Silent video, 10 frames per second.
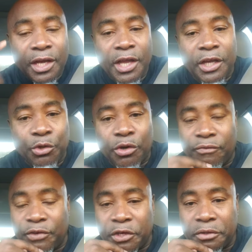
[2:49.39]
ignore the
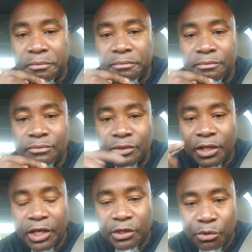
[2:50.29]
fear.
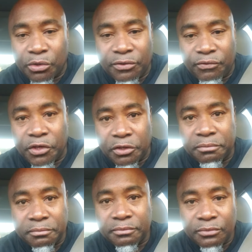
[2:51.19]
Ignore the fear.
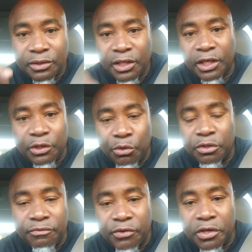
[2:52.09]
Ignore
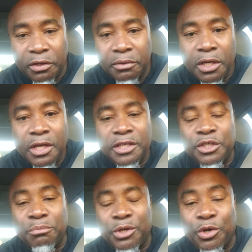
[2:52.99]
the fear.
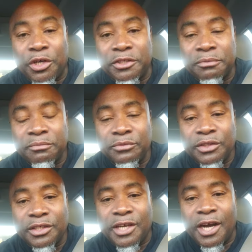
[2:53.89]
See, because
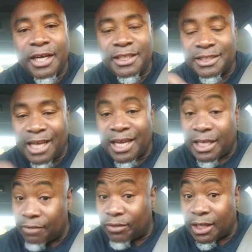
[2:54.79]
God has not
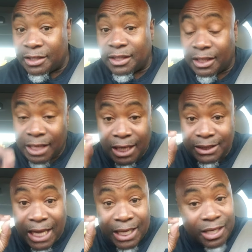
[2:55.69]
given us and has
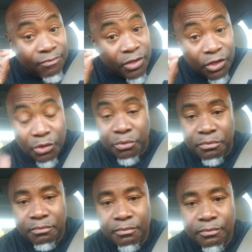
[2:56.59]
not given you
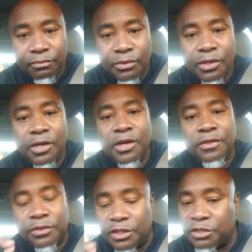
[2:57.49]

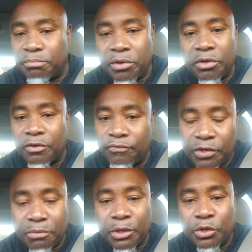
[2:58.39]
the spirit of
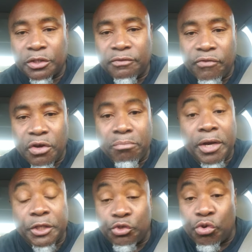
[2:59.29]
fear because fear
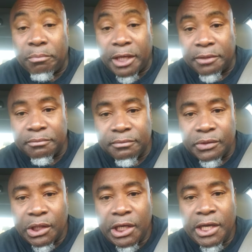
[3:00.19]
brings torment.
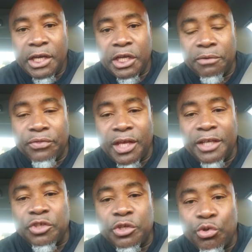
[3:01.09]
If
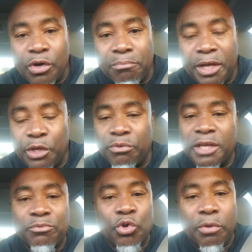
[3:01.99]
things are tormenting you,
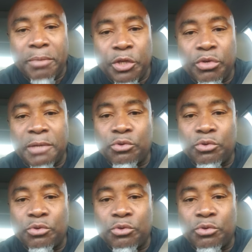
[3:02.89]
keep tormenting you, keep